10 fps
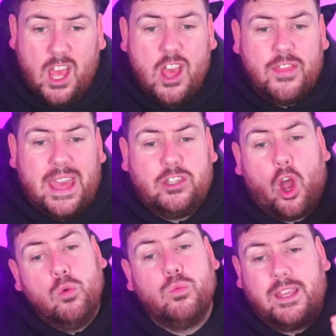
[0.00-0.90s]
They
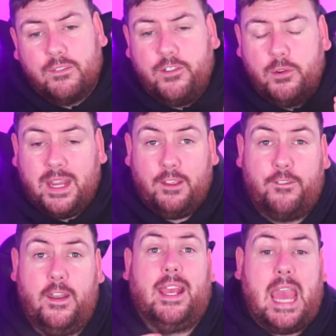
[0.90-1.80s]
don't give you an
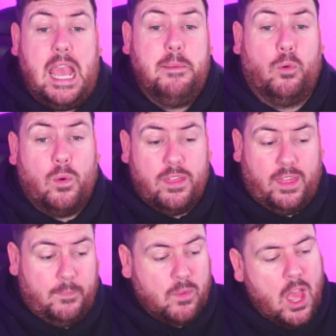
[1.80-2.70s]
Ethernet cable with it,